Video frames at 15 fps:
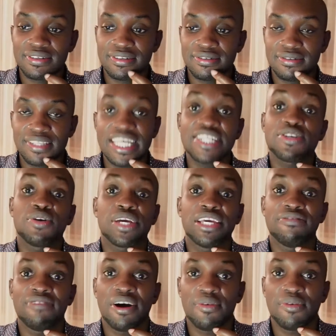There's no
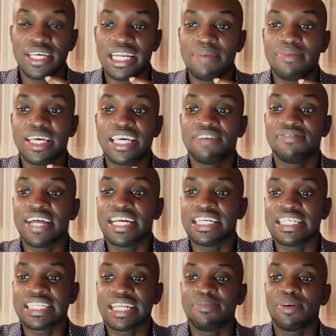giveaway. Let me give that
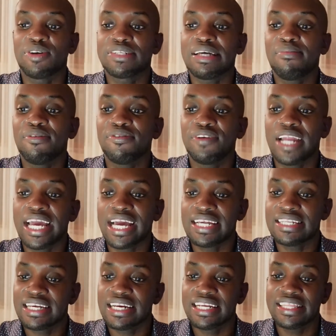distinct because some of you like
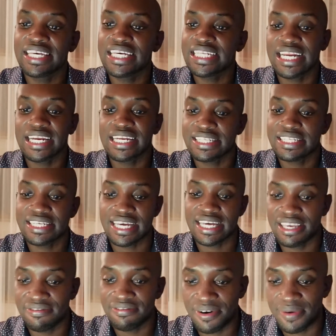answering things unless there's a
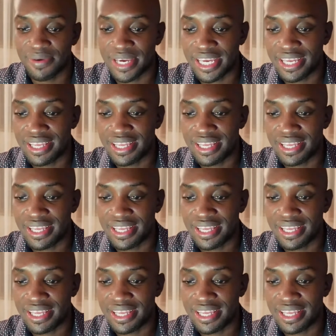giveaway.